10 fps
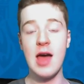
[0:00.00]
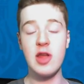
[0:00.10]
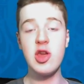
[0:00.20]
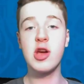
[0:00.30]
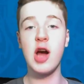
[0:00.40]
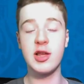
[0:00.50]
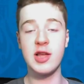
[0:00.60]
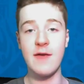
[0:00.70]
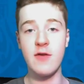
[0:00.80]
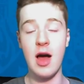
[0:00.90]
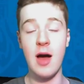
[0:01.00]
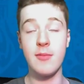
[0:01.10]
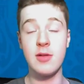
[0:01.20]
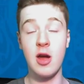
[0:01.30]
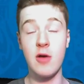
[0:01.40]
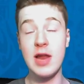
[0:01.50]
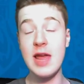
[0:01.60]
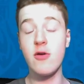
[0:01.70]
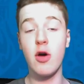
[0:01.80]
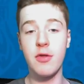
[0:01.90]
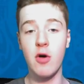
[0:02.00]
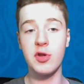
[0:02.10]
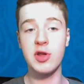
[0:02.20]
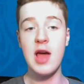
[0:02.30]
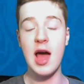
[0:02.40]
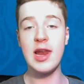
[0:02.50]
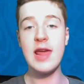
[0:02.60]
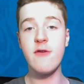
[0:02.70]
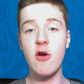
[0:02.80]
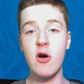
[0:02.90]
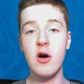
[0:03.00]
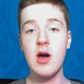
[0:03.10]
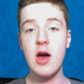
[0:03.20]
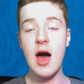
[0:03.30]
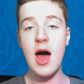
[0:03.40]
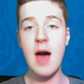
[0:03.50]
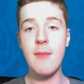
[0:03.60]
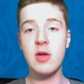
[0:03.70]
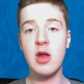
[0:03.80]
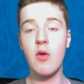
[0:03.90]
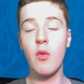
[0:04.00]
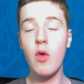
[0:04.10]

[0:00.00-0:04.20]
And you guys can have you know, leave your thoughts and leave your you know,